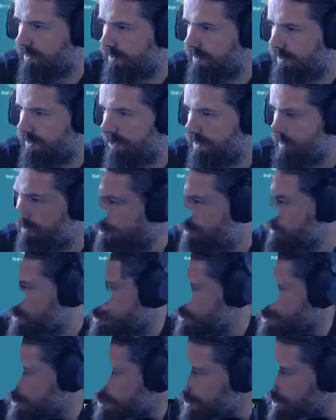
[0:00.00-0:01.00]
I'm running the
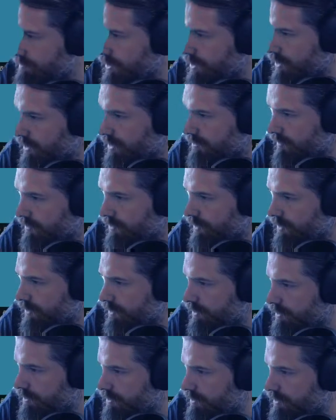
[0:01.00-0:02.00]
same test, right? Let's
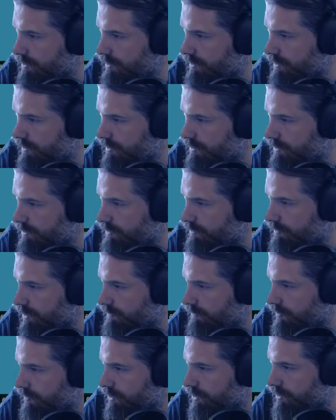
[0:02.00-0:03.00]
look for
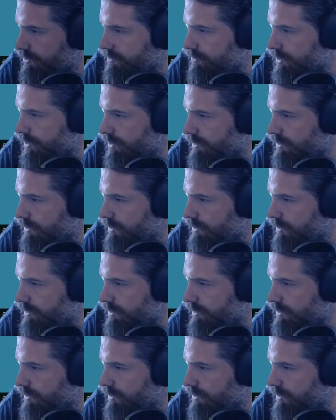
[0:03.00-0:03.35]
obvious user errors.